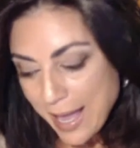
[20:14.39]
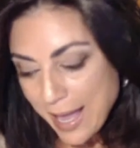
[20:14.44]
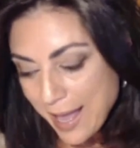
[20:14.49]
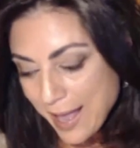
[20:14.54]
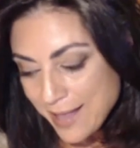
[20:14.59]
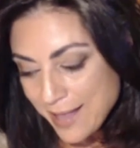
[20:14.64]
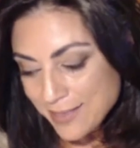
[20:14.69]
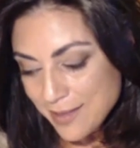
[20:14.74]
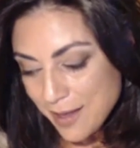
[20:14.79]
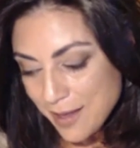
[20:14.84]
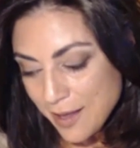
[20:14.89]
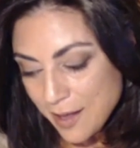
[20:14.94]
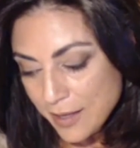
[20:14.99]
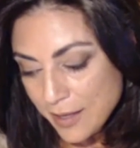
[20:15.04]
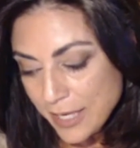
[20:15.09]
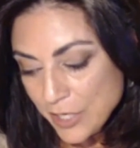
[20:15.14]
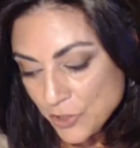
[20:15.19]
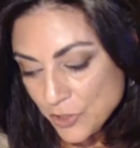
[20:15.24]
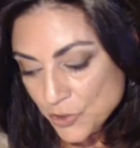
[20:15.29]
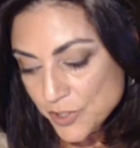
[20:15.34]
And
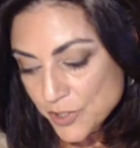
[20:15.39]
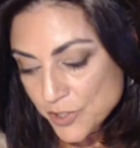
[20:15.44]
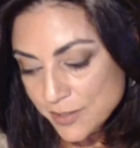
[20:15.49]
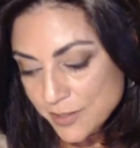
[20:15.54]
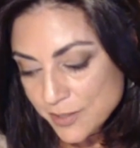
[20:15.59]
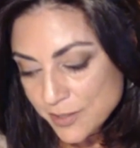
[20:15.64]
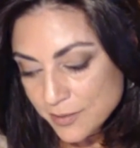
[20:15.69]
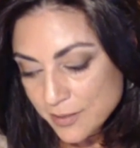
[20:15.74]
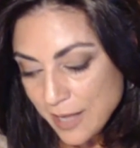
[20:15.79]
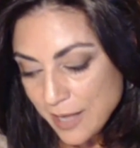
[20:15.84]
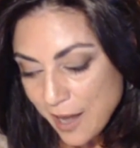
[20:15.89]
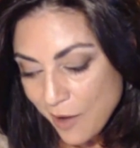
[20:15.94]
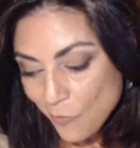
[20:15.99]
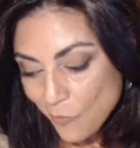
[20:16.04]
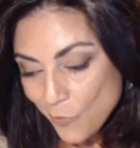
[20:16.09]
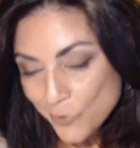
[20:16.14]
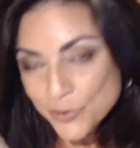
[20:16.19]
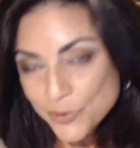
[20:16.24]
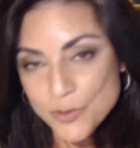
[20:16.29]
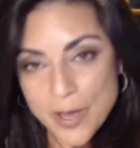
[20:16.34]
interestingly,
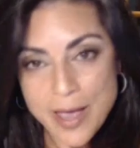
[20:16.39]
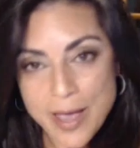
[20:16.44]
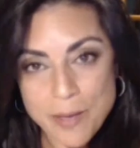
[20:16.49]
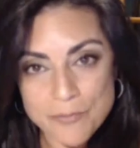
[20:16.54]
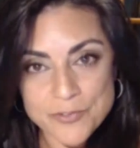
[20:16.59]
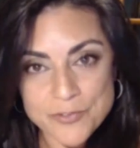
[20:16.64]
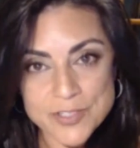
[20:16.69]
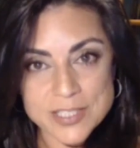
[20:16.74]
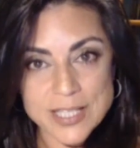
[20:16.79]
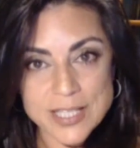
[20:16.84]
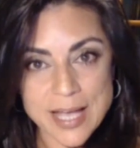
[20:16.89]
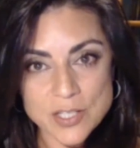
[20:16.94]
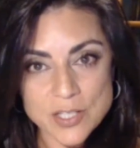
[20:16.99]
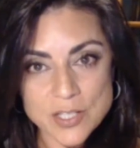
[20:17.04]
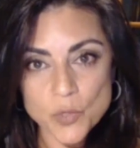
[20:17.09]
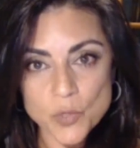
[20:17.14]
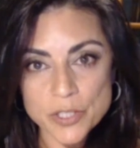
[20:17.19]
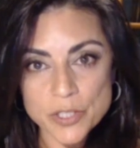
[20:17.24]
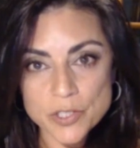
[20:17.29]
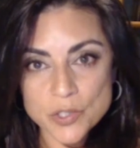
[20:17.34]
I want to
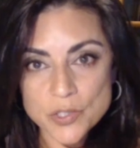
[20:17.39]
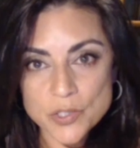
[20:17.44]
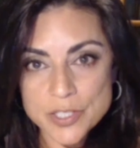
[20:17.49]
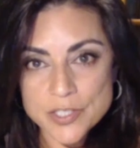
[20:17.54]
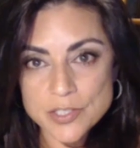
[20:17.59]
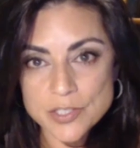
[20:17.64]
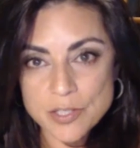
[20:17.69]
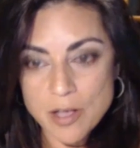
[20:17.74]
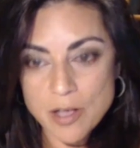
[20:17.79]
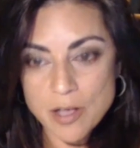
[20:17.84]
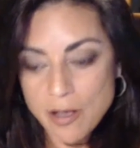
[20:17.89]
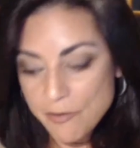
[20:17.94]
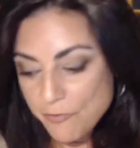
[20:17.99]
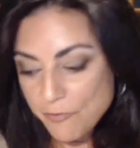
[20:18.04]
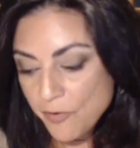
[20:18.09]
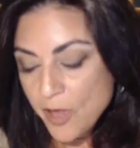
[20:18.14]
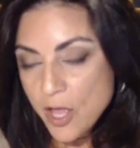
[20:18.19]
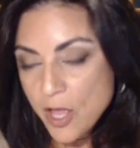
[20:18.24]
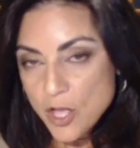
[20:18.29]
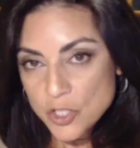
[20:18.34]
emphasize what
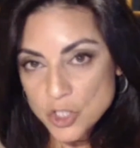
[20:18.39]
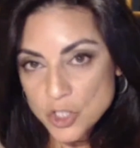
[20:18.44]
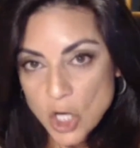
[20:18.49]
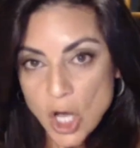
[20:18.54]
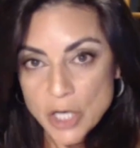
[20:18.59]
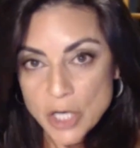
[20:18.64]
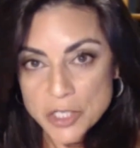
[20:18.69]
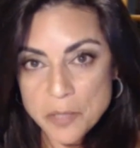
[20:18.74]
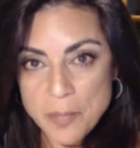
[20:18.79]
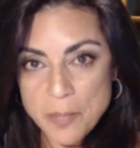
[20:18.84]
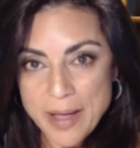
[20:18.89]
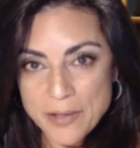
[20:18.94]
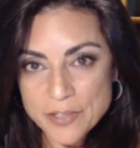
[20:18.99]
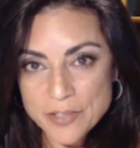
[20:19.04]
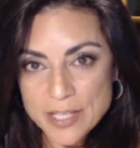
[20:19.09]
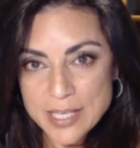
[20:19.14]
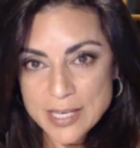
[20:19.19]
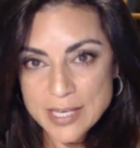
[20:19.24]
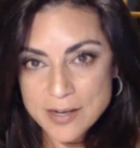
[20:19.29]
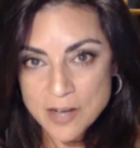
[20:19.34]
Christoph talked
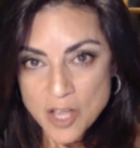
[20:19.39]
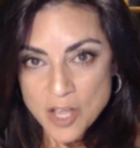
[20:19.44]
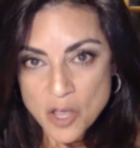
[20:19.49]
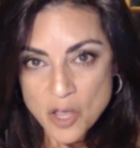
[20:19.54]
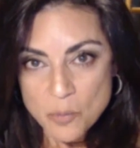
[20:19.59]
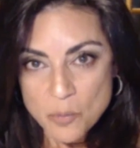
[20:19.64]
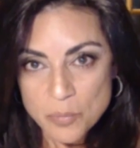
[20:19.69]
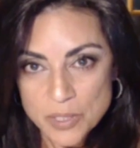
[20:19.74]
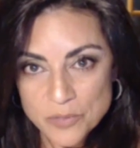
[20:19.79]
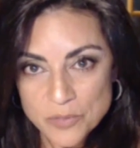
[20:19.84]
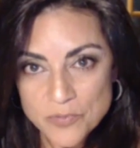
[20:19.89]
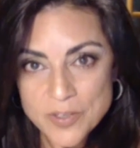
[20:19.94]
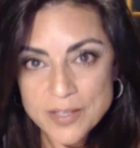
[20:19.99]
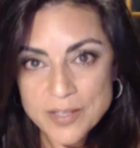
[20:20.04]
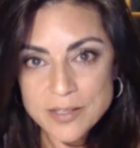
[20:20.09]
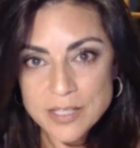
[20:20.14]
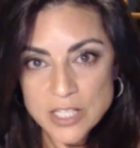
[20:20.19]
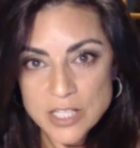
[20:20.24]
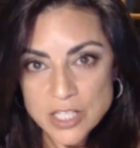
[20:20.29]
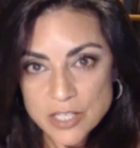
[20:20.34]
about here
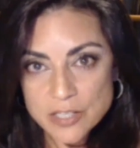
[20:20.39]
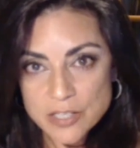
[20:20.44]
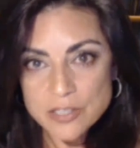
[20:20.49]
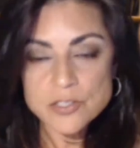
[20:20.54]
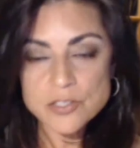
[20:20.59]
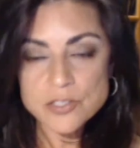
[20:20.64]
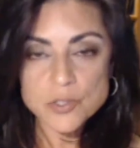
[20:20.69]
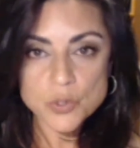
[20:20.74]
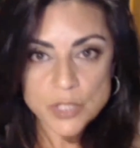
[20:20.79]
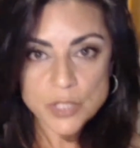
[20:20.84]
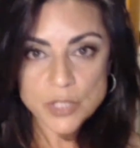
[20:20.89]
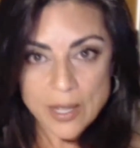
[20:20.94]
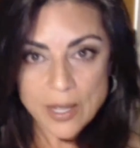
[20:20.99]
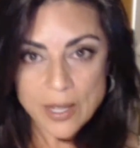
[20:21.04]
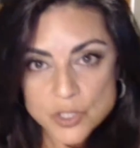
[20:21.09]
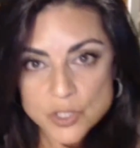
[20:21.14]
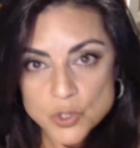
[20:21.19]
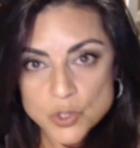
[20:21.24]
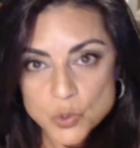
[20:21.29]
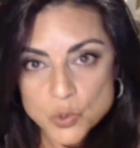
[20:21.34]
between years
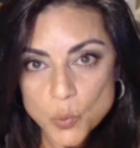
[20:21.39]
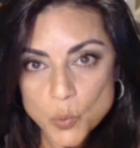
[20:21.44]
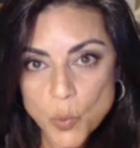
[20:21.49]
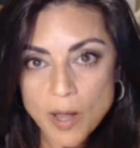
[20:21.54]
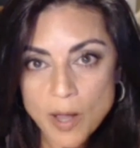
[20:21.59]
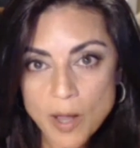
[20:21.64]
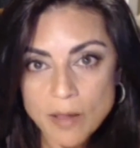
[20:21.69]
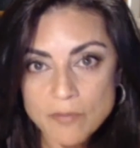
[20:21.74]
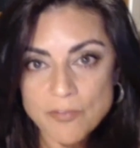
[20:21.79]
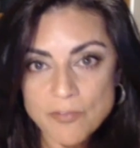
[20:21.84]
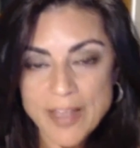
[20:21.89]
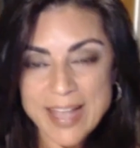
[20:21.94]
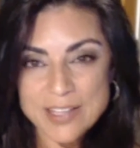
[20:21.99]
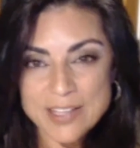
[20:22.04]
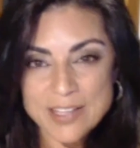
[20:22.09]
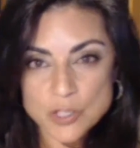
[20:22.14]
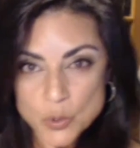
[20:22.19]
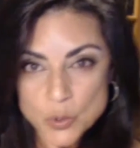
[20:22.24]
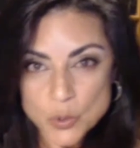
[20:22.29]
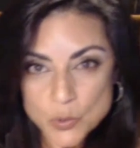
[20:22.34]
2012
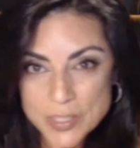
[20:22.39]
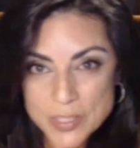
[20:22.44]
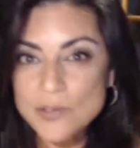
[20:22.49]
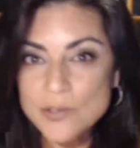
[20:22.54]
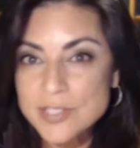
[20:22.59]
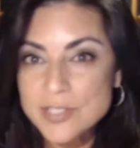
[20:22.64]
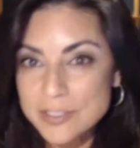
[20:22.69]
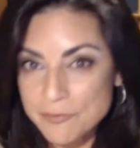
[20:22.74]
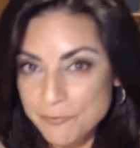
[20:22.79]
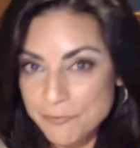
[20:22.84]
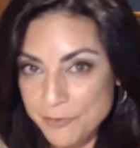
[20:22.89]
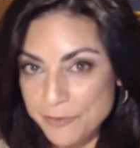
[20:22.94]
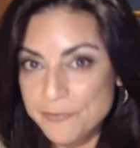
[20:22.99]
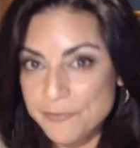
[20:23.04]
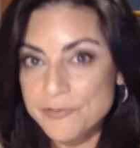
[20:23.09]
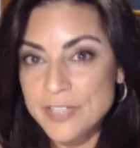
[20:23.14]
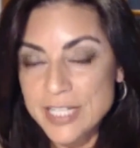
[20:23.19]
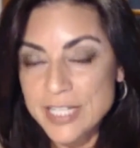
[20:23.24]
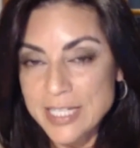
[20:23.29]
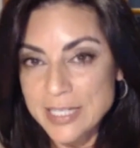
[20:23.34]
and
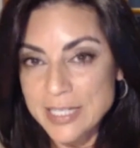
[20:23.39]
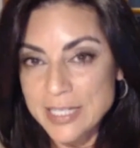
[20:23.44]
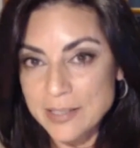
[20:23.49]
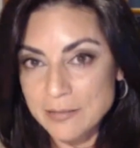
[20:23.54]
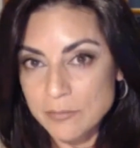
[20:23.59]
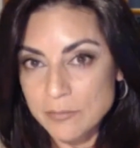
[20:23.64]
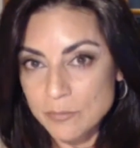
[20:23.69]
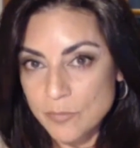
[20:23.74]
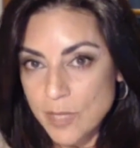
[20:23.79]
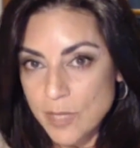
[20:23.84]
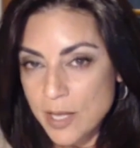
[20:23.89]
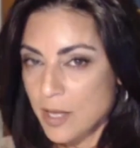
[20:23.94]
2015.